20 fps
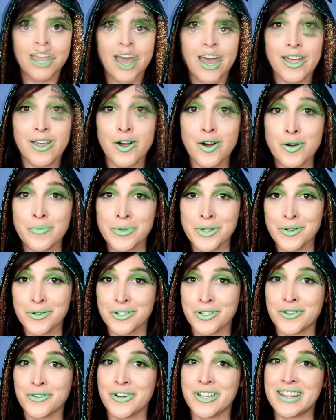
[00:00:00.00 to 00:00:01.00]
I hope you
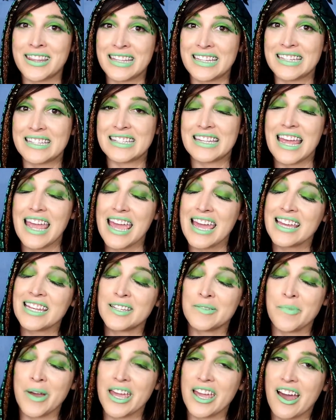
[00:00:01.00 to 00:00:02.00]
enjoyed this
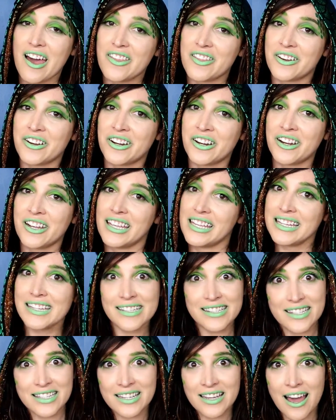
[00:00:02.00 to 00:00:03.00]
and my other
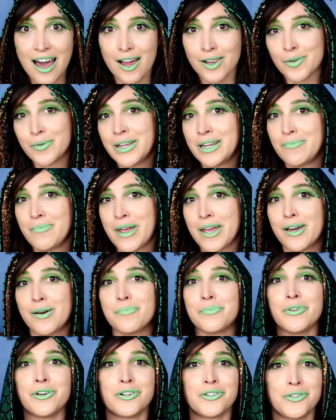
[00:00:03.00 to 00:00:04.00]
easy Halloween
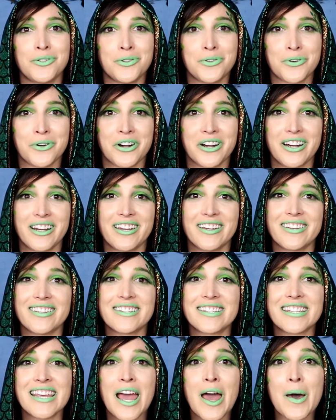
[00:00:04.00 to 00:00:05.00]
makeup look
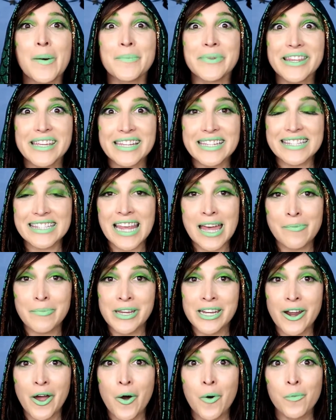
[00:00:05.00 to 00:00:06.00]
tutorials. Please let
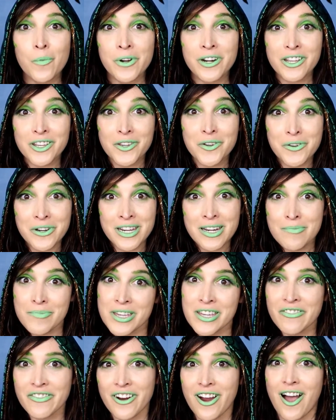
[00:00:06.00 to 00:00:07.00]
me know, what are you gonna
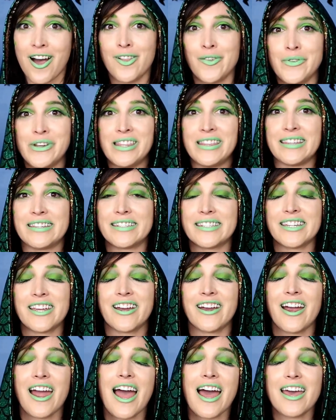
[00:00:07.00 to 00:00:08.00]
be for Halloween this
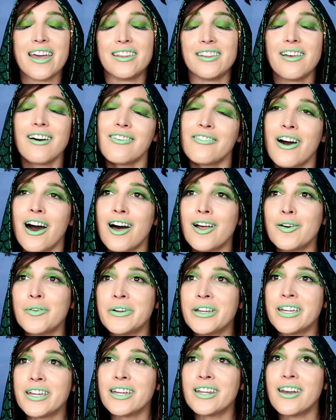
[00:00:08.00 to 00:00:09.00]
year? I love
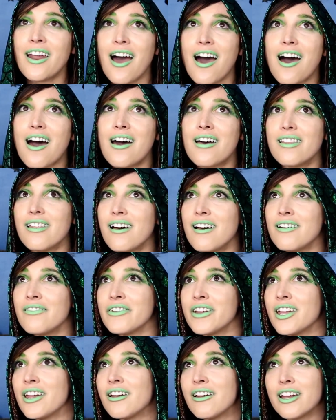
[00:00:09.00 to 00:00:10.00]
Halloween. I
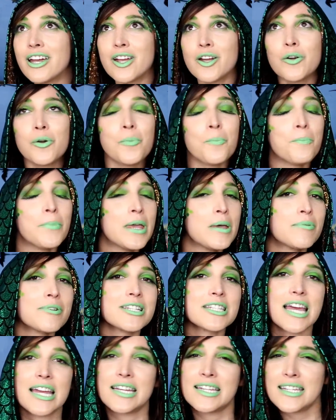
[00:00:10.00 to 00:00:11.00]
love hearing
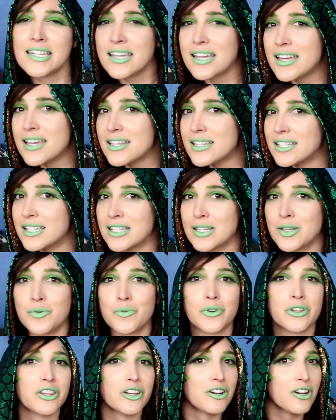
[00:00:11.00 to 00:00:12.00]
people's ideas, seeing
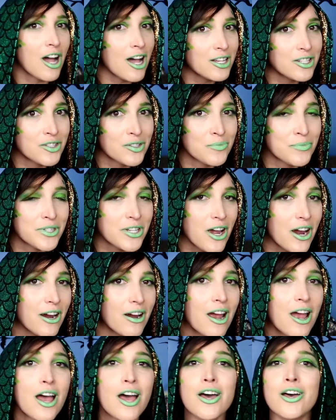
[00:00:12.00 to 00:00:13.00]
what their costumes
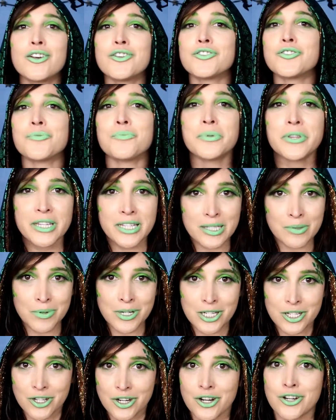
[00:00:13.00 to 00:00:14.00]
are. So please
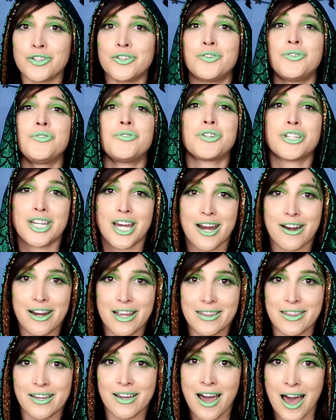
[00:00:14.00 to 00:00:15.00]
be sure to share
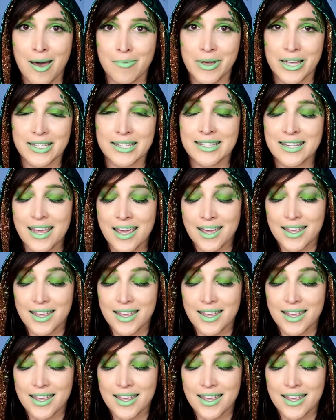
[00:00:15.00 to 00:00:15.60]
in the comments.